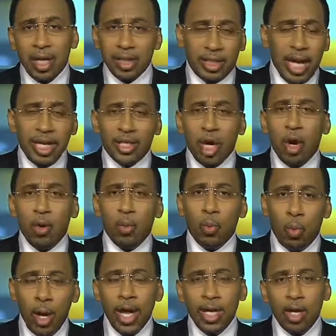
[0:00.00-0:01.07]
They don't
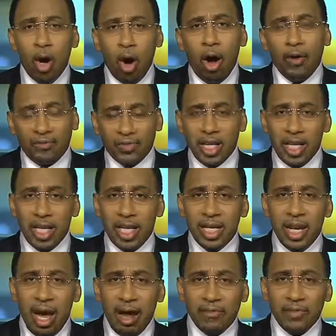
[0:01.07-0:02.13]
win often
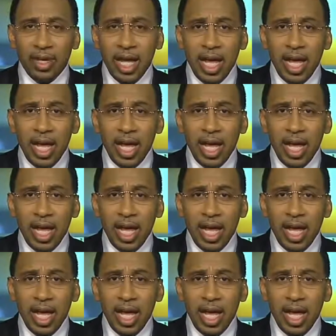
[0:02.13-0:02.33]
enough.